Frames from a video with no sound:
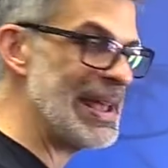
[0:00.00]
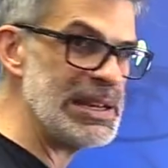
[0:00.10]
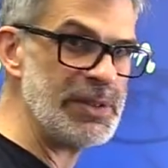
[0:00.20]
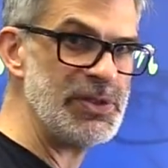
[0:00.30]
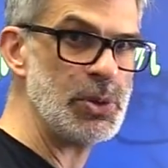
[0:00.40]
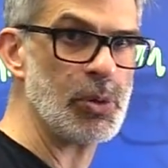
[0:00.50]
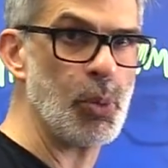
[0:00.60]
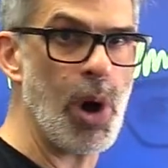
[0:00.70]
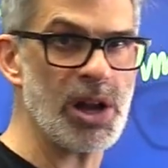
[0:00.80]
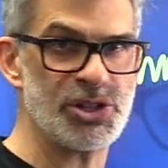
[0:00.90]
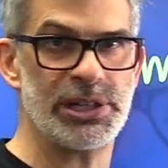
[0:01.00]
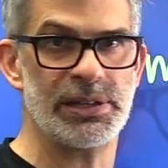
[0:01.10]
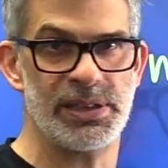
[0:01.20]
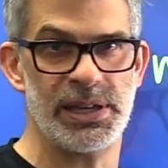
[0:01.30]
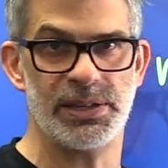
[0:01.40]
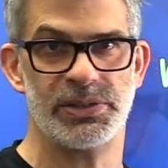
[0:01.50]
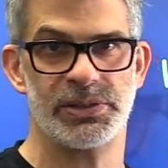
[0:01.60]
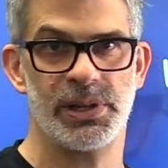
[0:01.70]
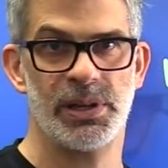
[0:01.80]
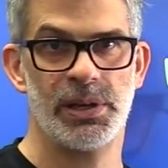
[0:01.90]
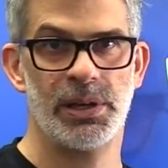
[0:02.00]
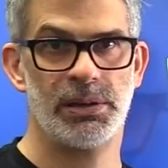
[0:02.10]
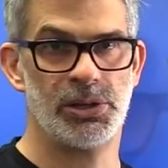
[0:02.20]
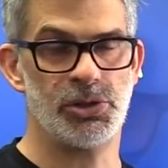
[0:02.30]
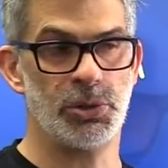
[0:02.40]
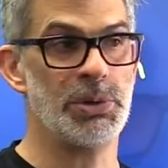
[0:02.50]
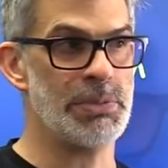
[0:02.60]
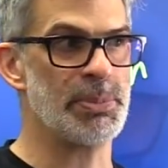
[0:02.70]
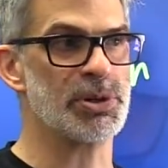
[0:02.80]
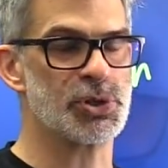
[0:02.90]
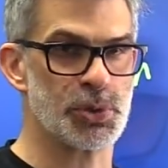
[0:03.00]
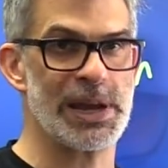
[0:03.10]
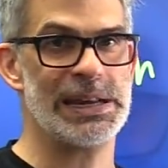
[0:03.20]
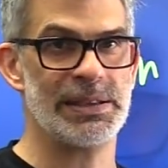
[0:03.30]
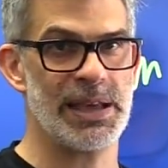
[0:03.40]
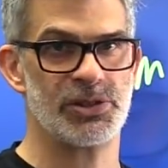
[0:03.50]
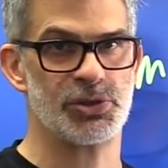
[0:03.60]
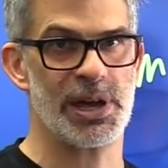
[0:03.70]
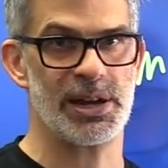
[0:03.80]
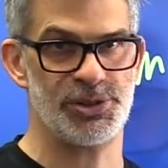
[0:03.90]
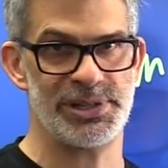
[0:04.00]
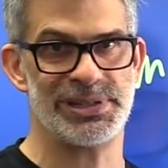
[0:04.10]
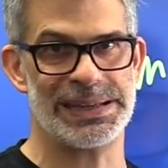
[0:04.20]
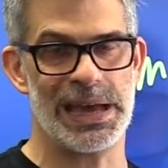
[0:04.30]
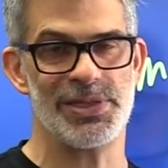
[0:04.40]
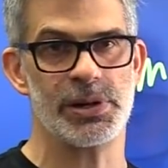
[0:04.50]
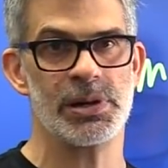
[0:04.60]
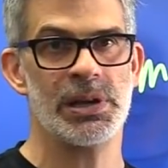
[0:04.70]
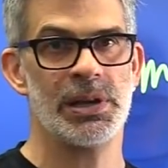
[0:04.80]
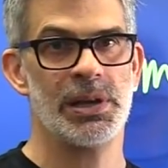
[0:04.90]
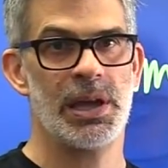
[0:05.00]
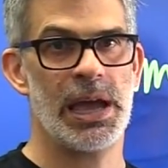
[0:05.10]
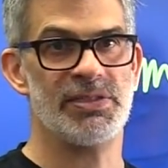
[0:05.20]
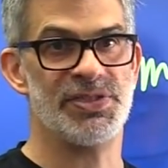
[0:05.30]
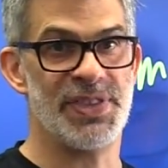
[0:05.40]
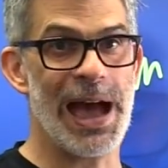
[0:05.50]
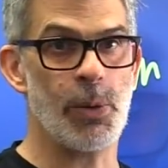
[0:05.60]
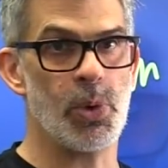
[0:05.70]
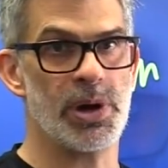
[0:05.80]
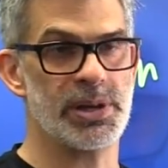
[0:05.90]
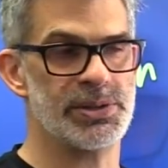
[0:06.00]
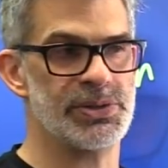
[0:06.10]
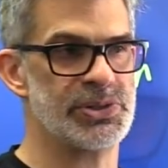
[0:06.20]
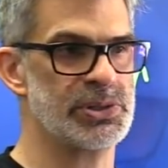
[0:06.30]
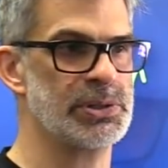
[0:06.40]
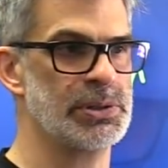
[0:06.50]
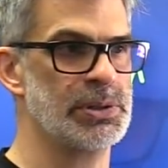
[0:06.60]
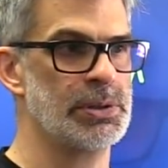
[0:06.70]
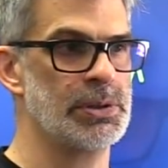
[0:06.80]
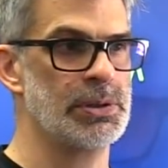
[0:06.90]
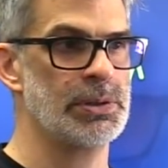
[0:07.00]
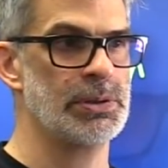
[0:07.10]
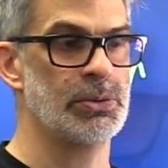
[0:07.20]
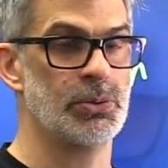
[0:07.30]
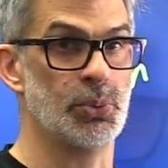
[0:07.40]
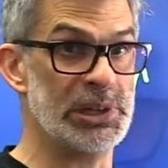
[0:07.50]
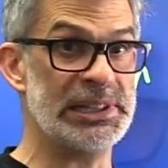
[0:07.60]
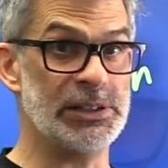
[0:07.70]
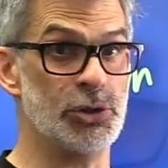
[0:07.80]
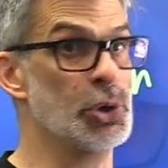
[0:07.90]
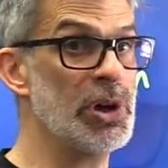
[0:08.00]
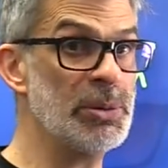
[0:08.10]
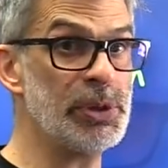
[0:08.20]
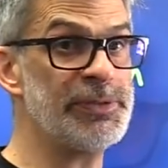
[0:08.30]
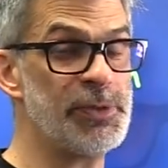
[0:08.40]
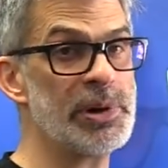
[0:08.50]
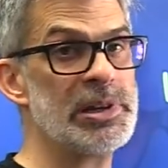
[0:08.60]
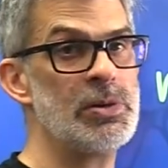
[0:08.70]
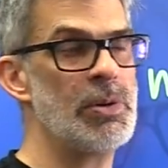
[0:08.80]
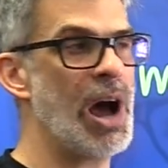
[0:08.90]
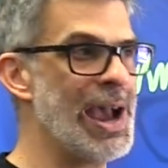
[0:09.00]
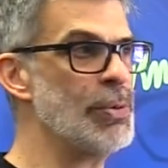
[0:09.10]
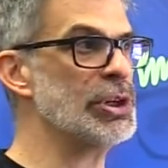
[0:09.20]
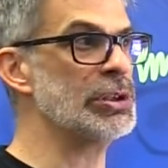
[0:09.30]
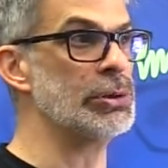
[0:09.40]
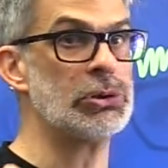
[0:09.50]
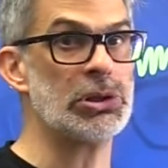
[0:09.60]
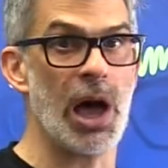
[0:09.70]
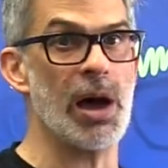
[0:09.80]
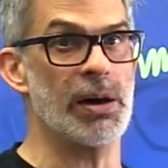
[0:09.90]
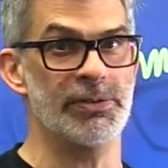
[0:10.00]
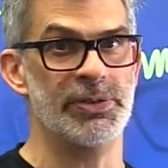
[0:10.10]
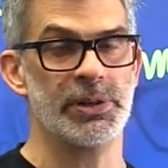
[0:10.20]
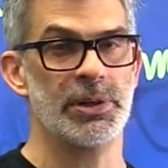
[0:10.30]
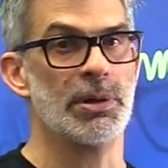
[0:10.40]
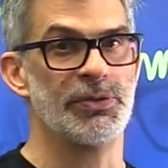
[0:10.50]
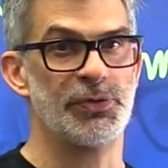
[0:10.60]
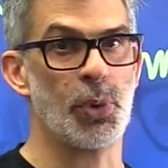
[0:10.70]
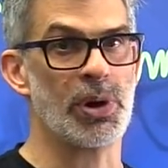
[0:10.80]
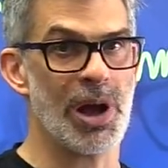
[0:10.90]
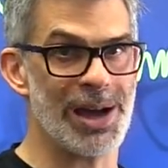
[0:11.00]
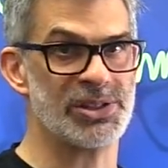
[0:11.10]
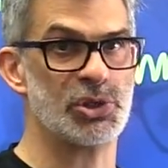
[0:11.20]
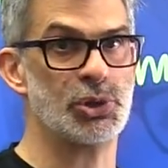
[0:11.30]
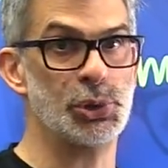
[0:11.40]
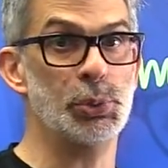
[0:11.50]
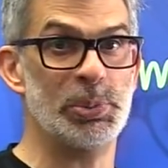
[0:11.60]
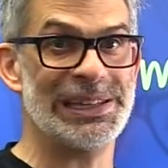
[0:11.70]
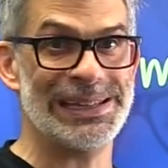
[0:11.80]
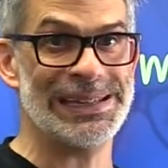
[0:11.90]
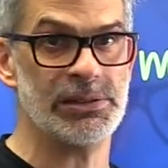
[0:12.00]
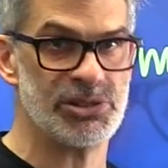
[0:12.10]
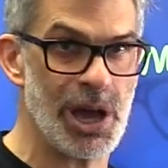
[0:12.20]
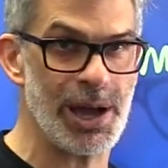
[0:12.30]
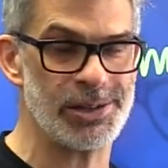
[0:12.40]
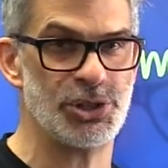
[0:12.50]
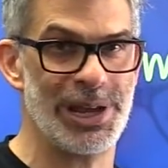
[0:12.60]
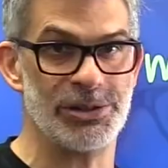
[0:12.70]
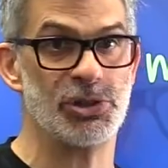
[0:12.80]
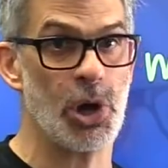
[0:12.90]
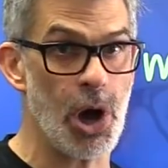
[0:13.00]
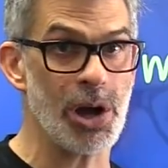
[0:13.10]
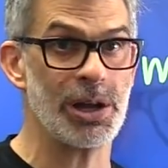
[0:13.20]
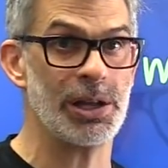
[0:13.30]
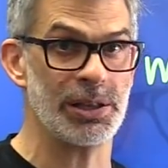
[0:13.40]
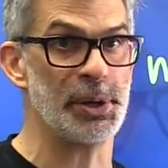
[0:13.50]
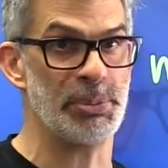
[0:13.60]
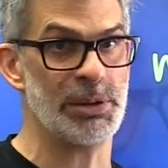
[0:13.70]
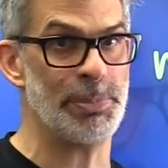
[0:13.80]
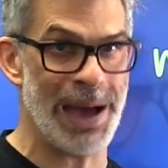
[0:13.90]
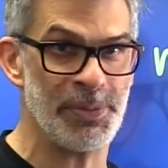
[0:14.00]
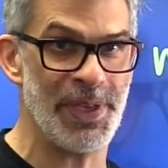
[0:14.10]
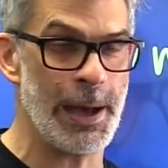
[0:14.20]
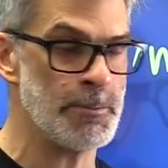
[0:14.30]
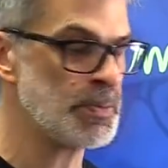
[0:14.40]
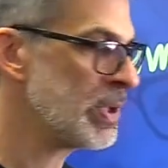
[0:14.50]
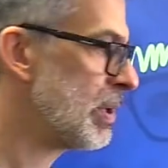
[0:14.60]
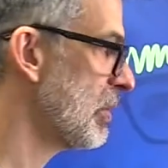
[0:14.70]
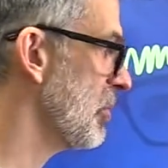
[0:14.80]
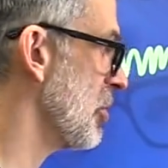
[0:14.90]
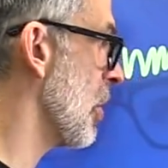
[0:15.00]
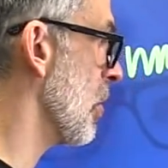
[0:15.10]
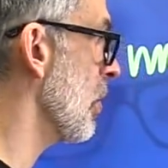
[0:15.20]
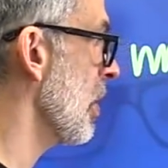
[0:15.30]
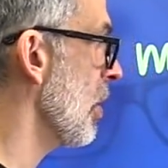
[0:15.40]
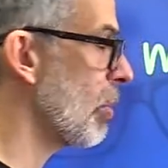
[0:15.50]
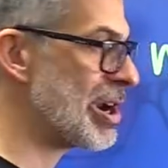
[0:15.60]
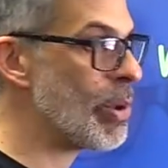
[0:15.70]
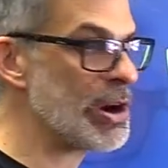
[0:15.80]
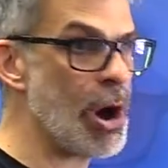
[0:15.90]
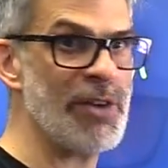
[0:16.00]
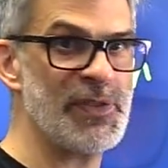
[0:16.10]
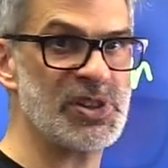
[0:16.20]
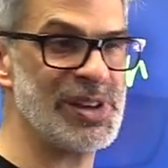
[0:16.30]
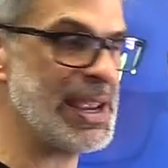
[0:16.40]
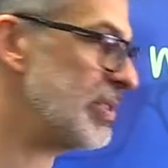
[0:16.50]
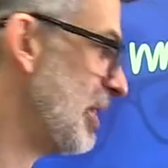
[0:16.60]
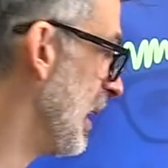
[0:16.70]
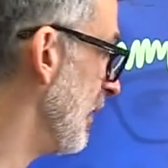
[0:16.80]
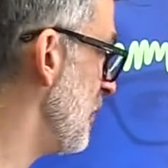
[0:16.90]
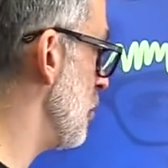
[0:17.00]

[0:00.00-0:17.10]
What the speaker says: any of you are watching this and you remember trading that strategy together and that was really enjoyable for you, I would love for us to be in touch and talk a little bit about that. So what I want to offer today is if